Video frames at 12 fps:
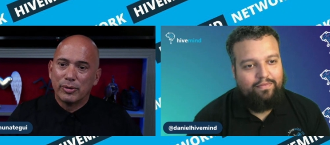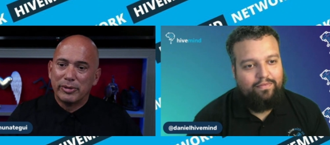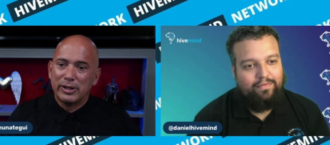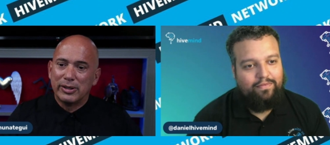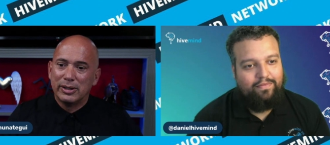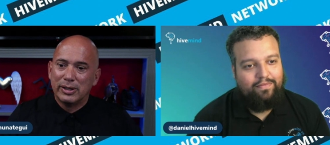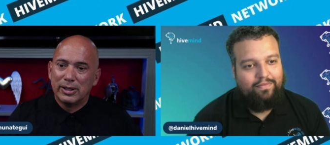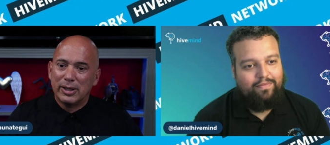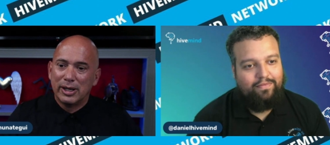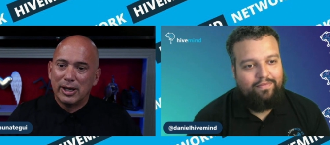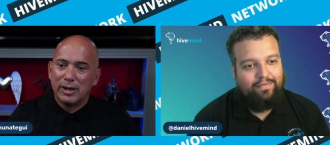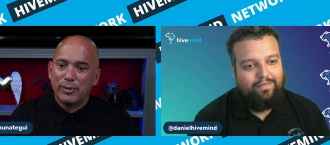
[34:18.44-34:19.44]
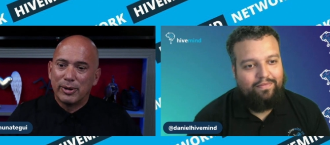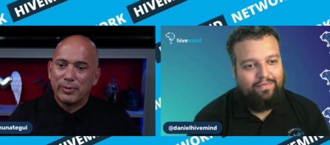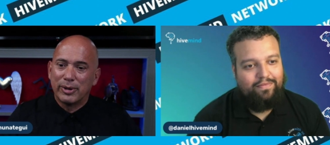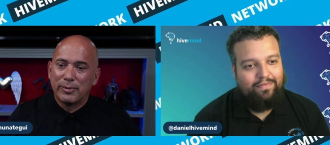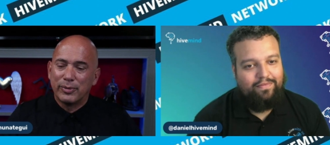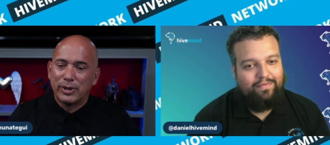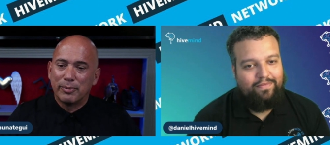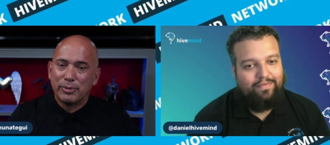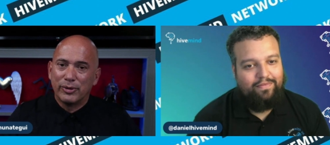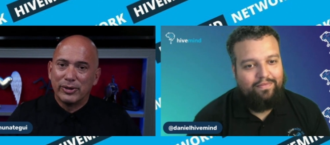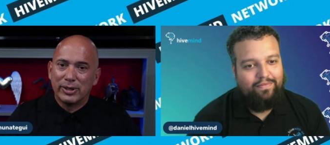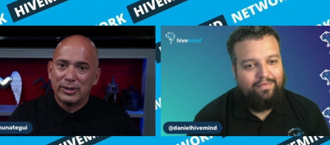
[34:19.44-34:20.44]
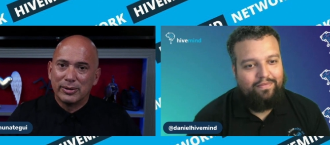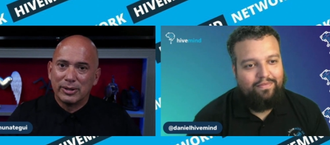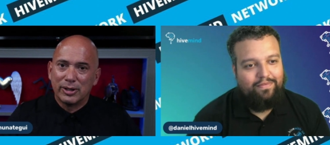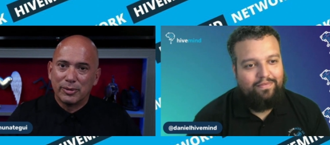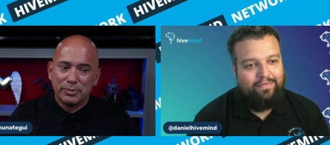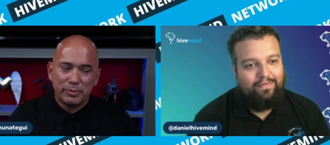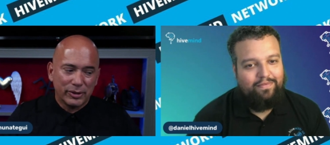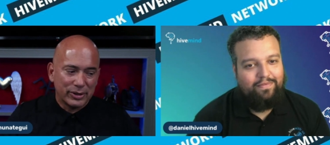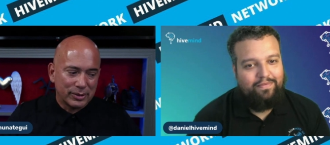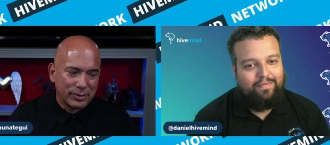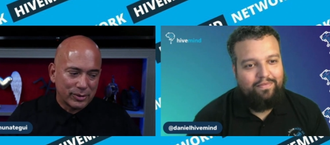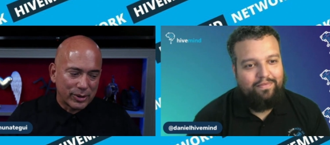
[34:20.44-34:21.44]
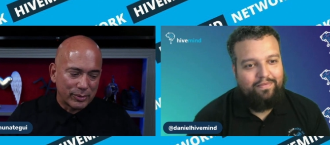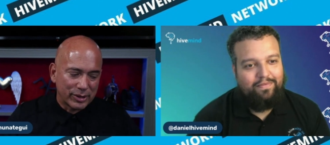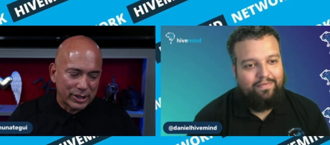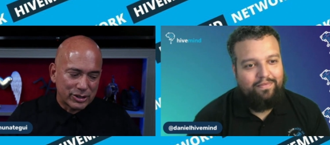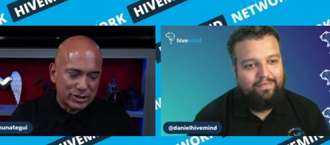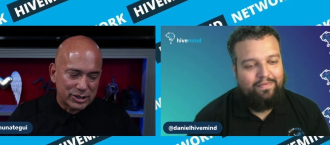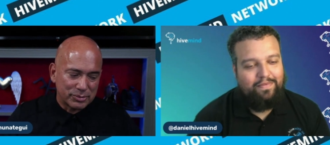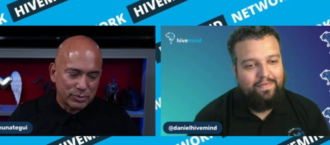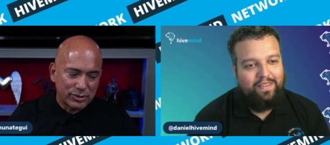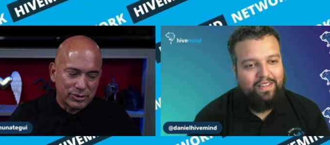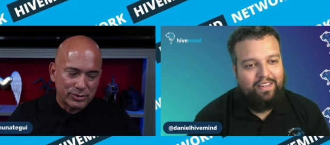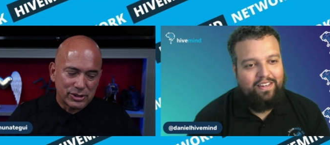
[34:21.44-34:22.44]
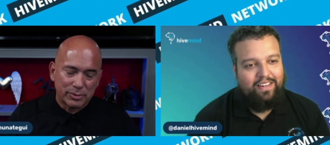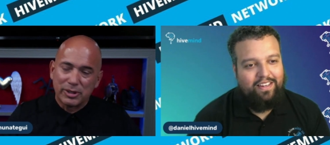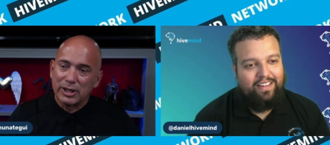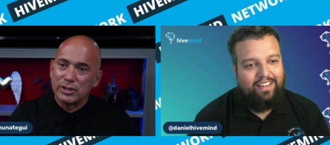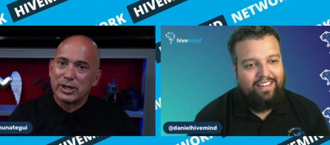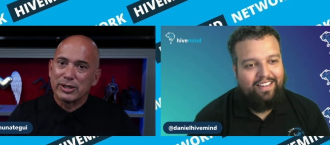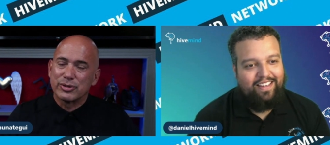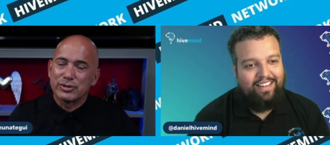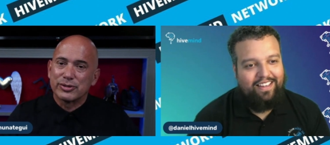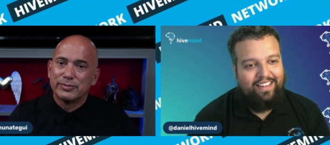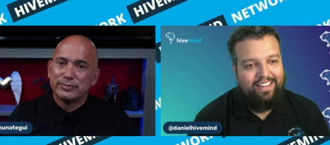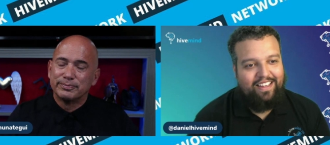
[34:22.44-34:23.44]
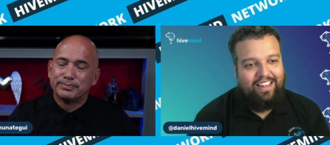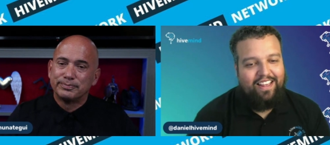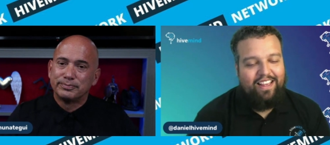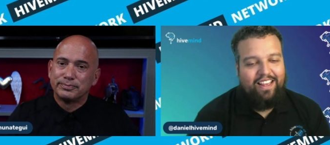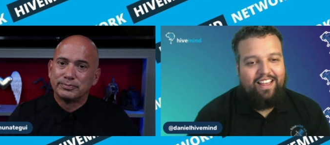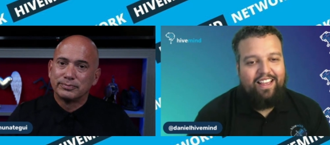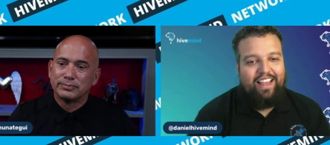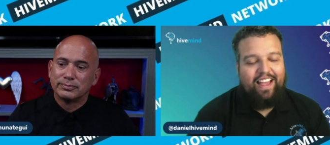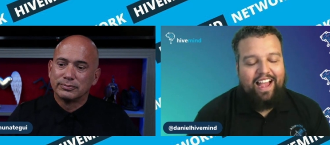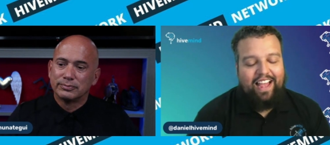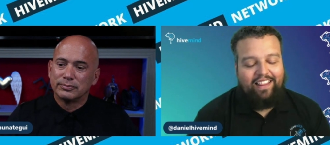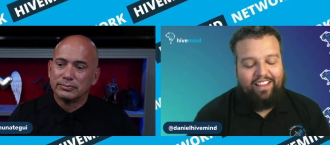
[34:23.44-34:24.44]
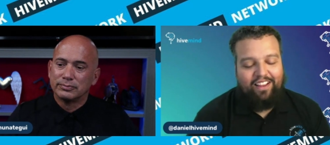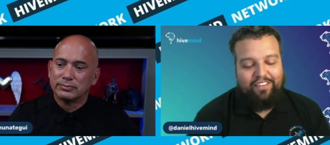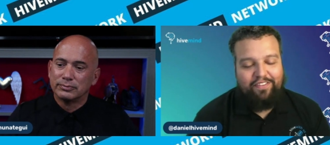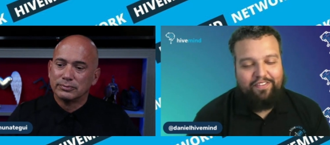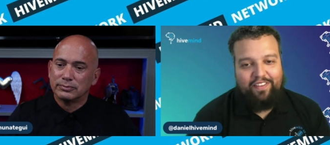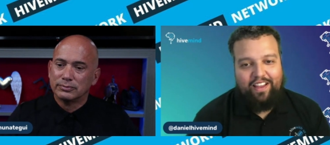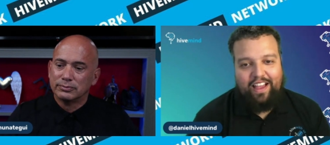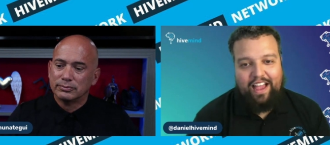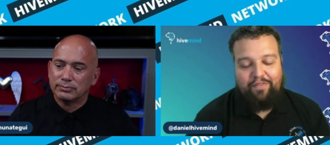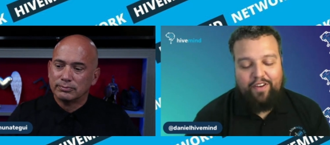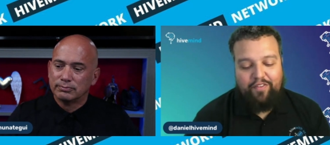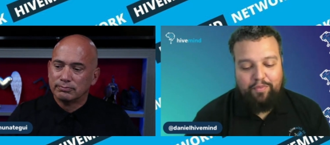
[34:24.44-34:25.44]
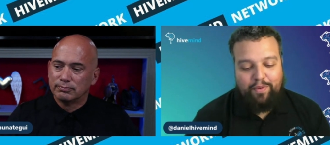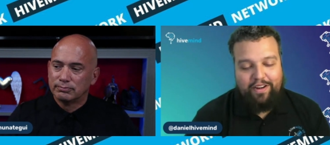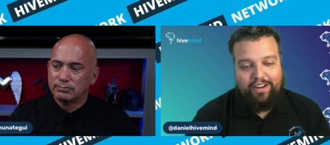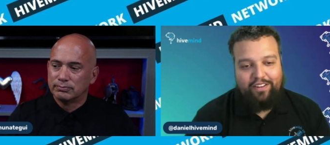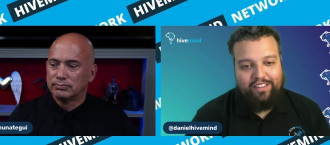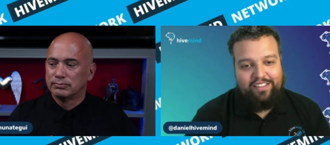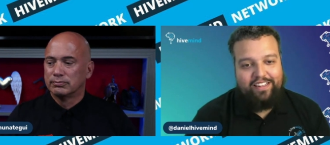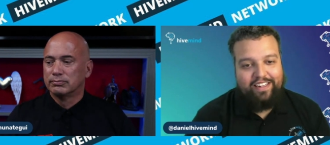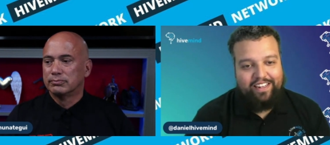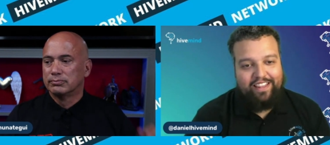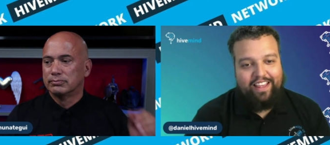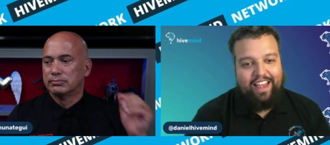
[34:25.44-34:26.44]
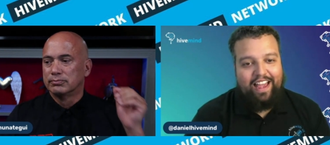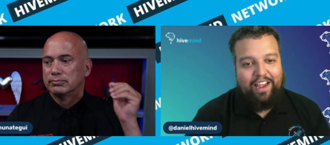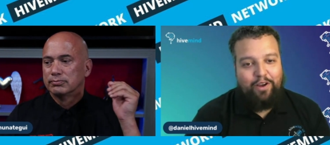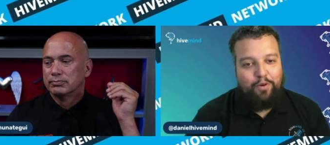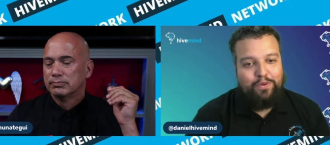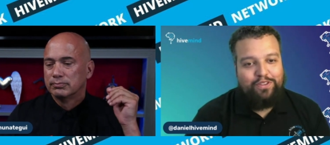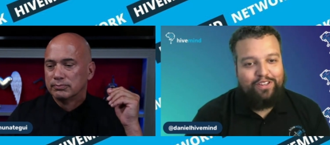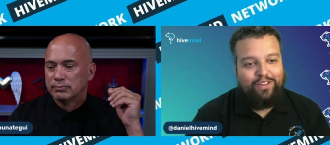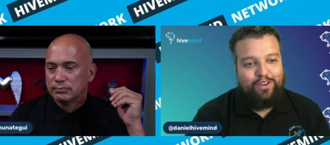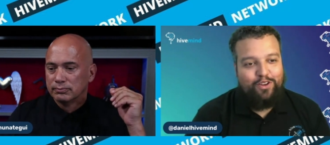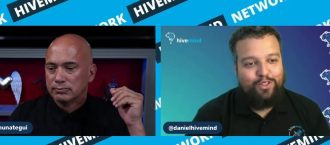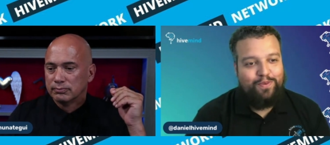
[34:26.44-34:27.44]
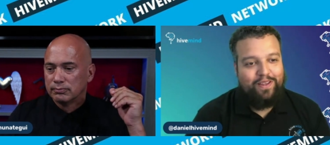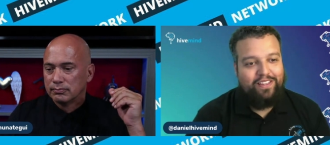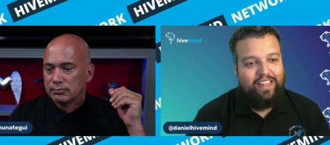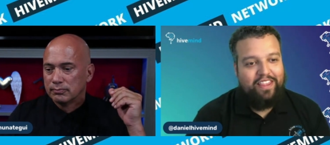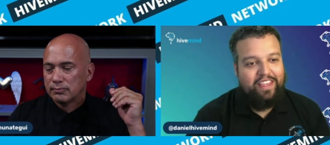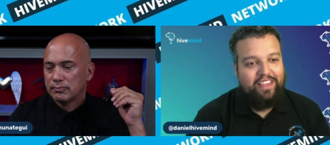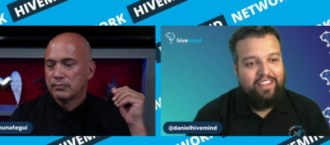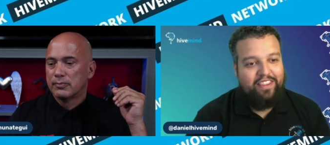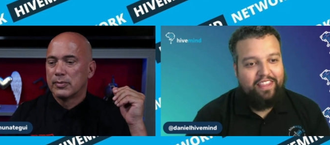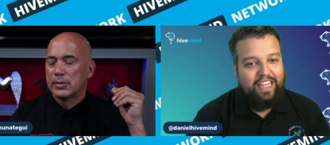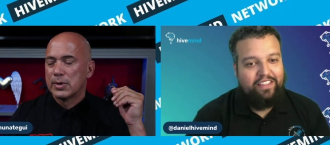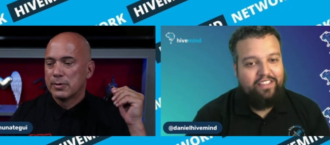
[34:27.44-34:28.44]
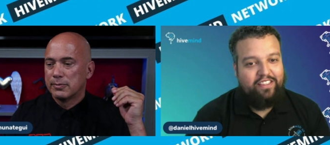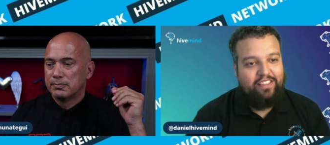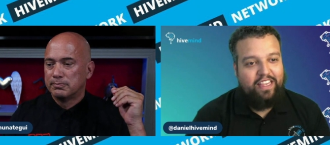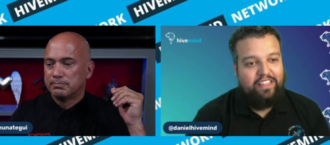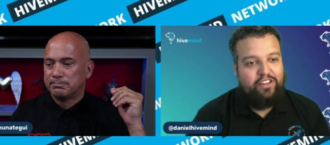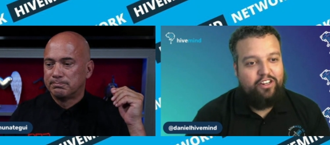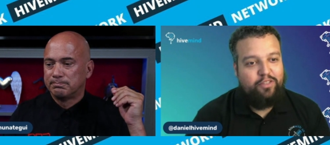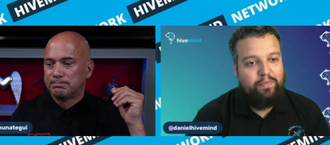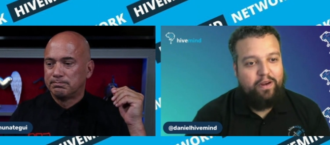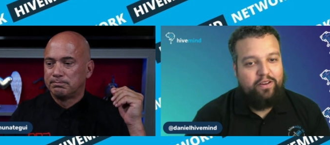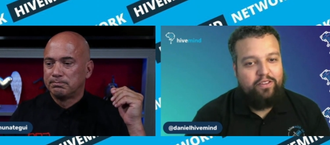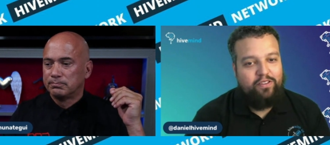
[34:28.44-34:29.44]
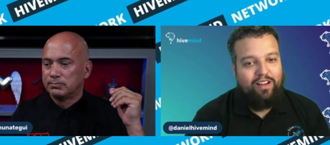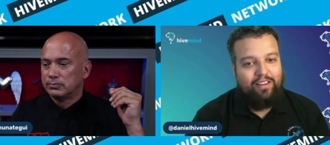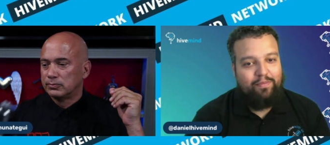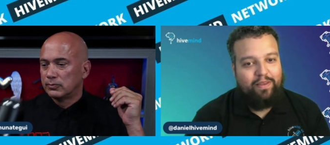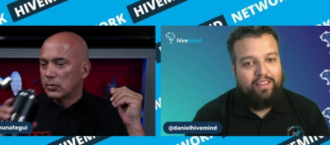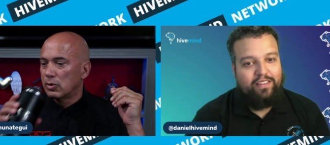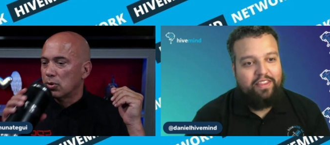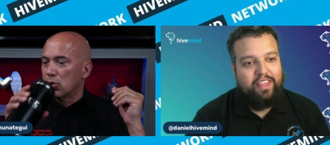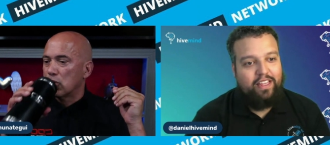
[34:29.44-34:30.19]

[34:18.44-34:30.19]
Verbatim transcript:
Speaker 1: me uh, when, I, when I'm when I'm building you know building great relationships with subcontractors.
Speaker 2: I love uh, for everybody who's listening to that. I hope you took notes because I think that's that's your experience talking because I